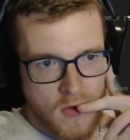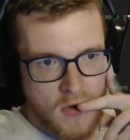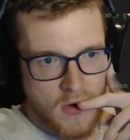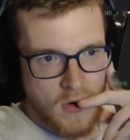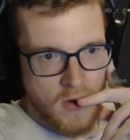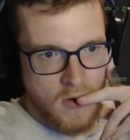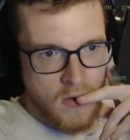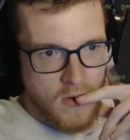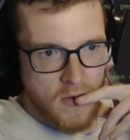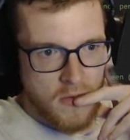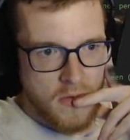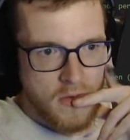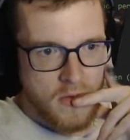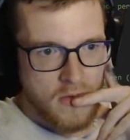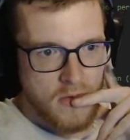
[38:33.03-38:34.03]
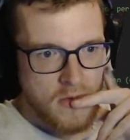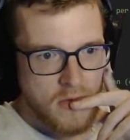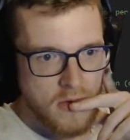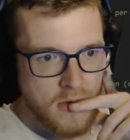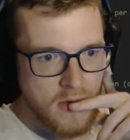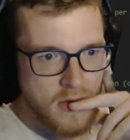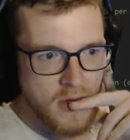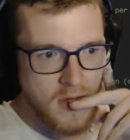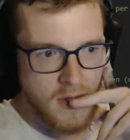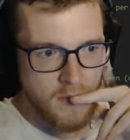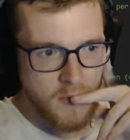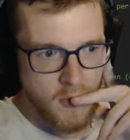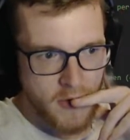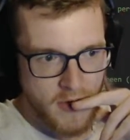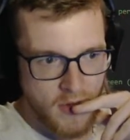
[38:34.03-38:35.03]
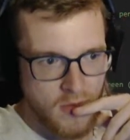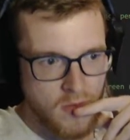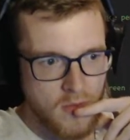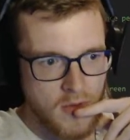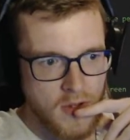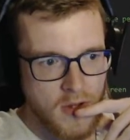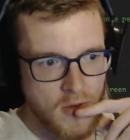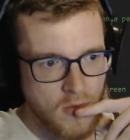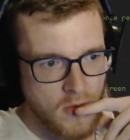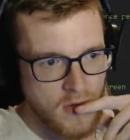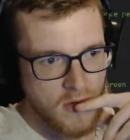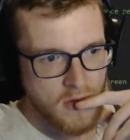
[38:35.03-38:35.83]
look deeper into the code.